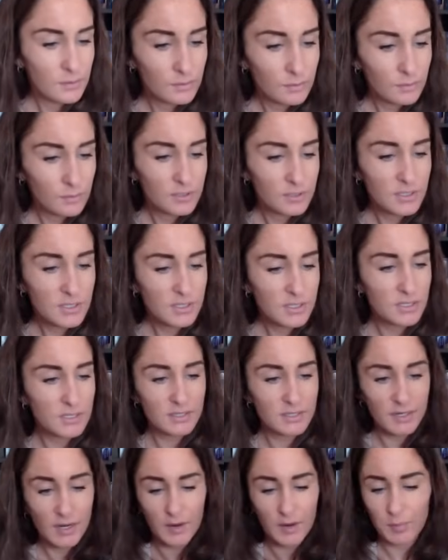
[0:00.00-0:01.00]
What does
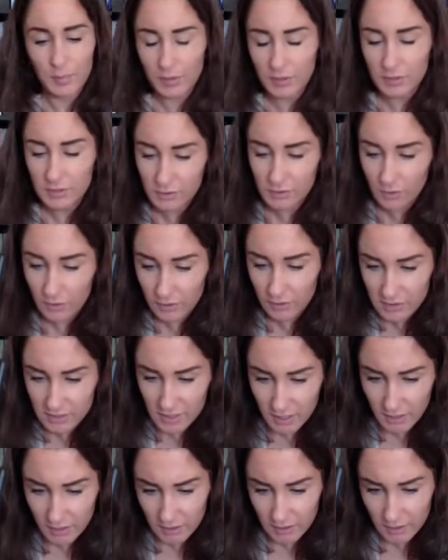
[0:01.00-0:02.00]
this Temperance card
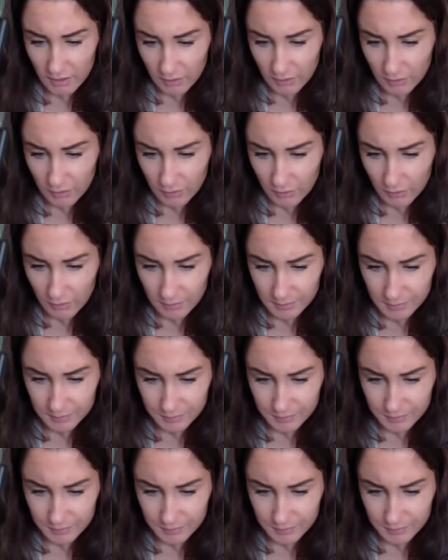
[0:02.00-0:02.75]
say in here? Hold on.